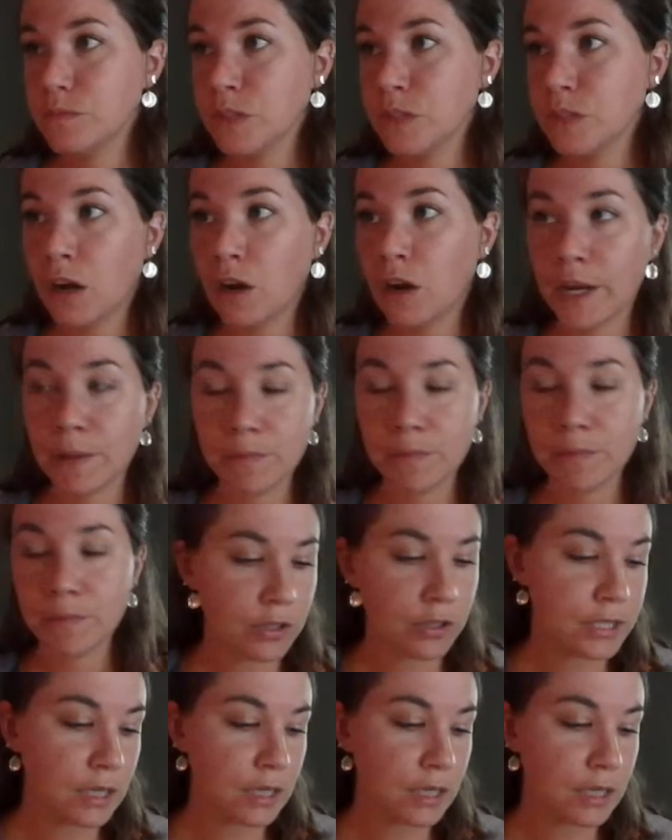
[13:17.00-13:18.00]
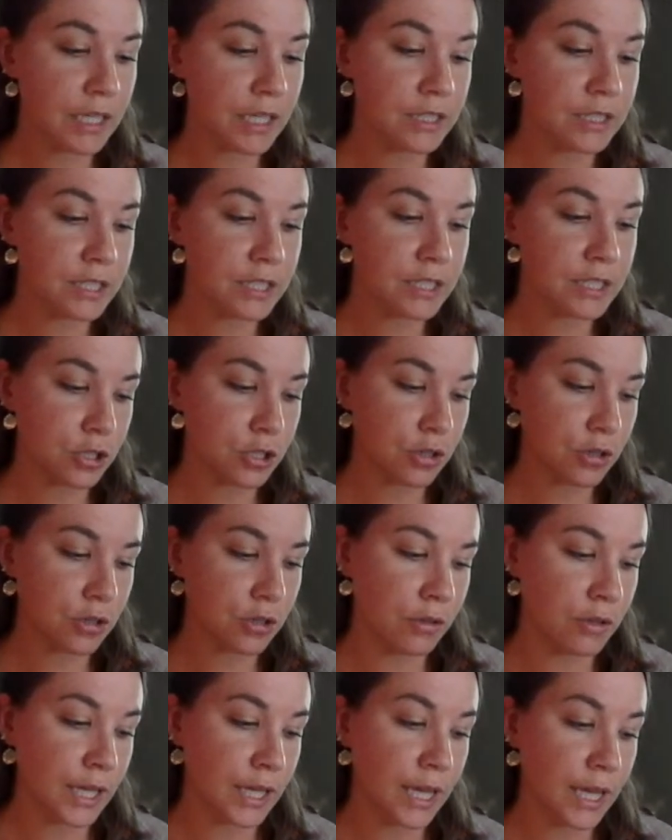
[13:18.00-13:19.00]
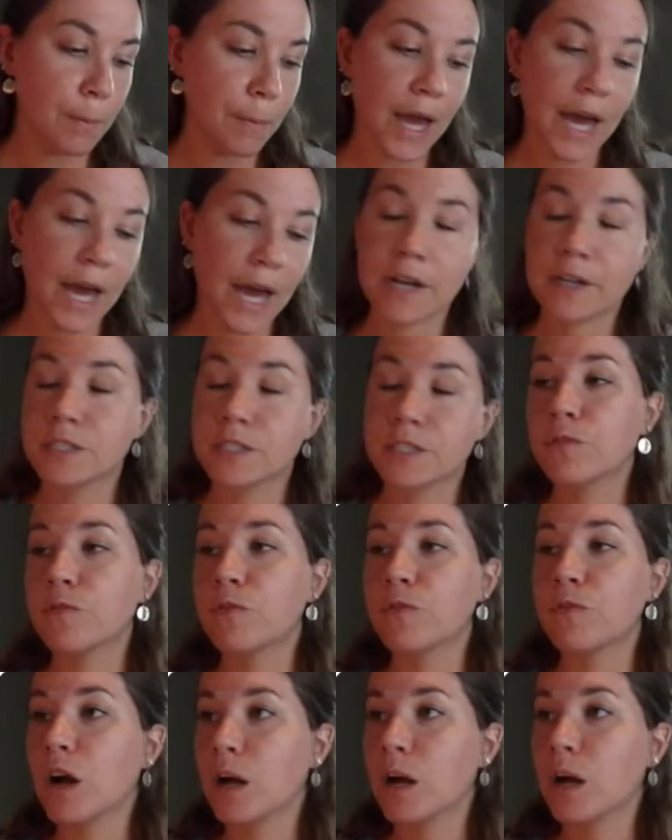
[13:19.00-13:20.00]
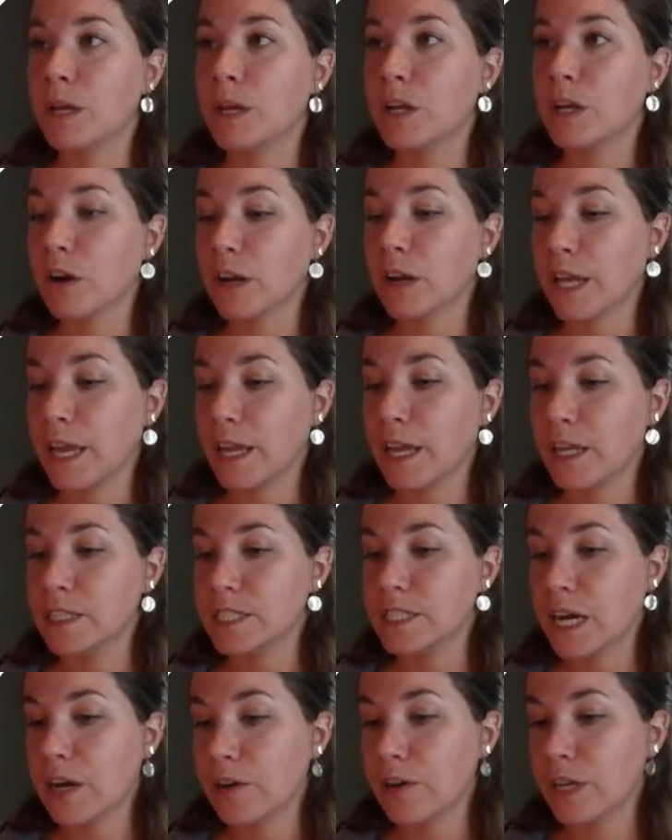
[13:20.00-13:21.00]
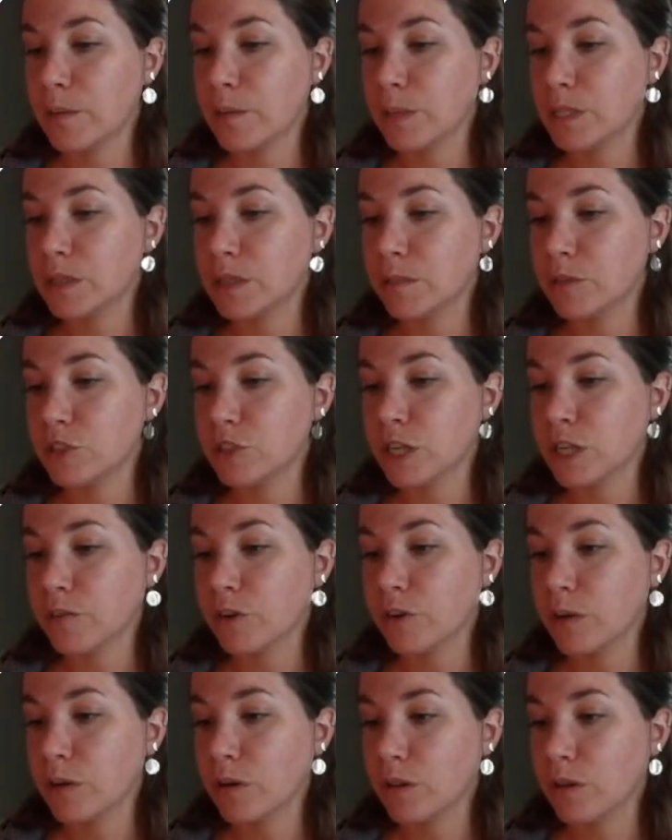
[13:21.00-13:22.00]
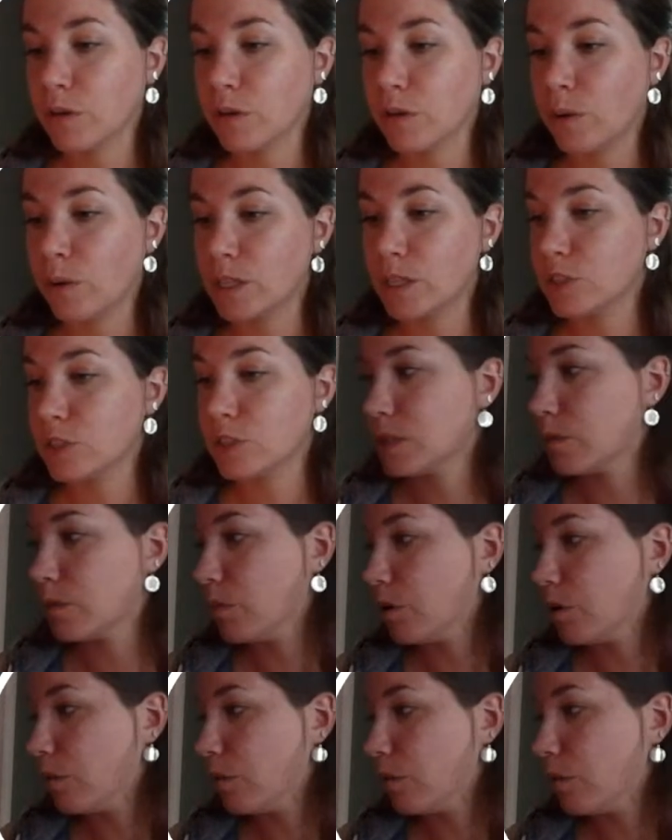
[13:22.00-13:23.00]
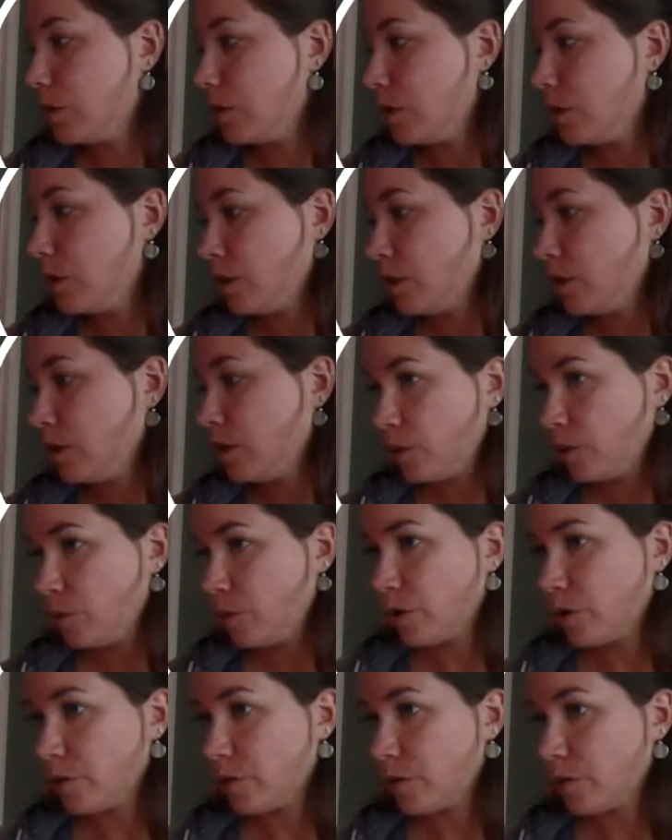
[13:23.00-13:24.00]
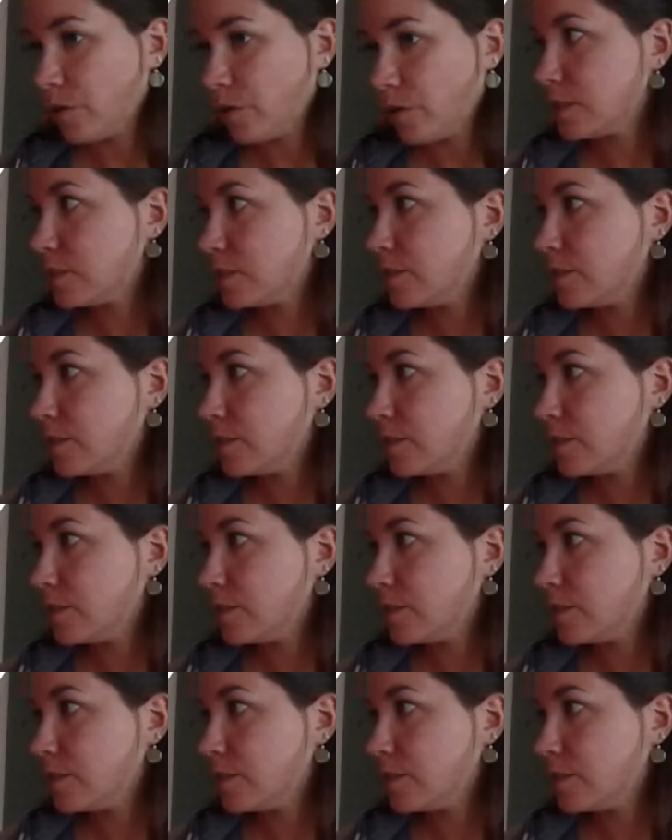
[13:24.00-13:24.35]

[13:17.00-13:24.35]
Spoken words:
All right, there's going to be additional impacts from Hurricane Idalia. I'm going to double check for any other questions at the moment. Perfect.